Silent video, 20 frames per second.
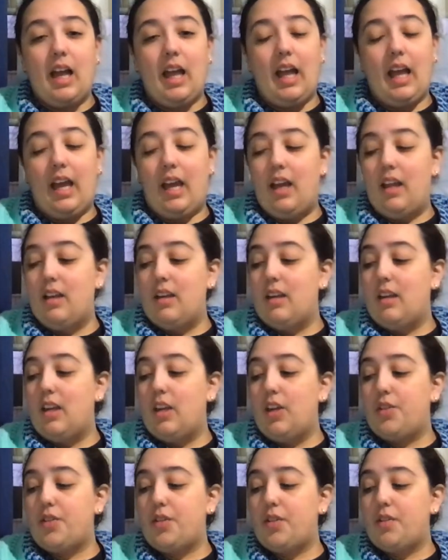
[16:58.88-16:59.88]
And
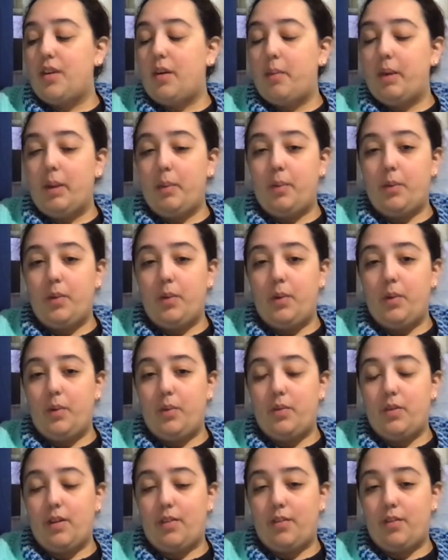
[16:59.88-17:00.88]
it shows how people who
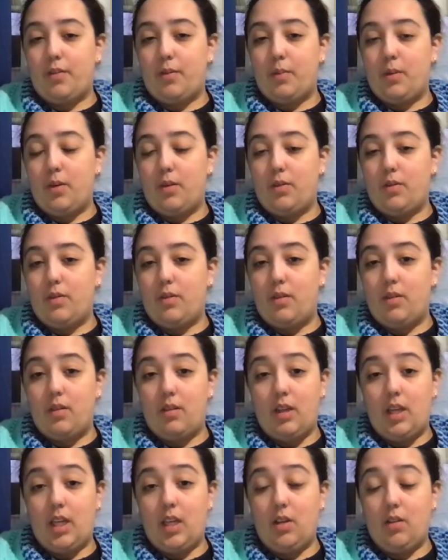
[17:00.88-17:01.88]
suffer from those
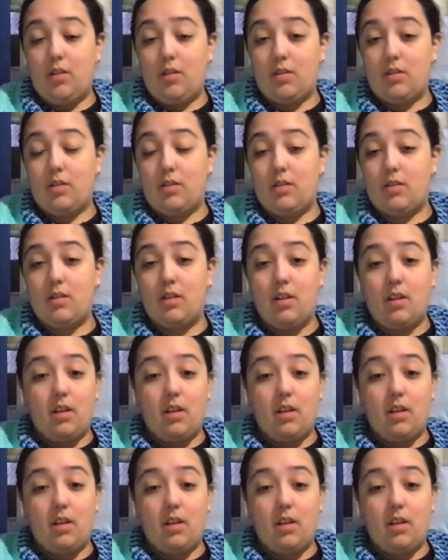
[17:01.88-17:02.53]
illnesses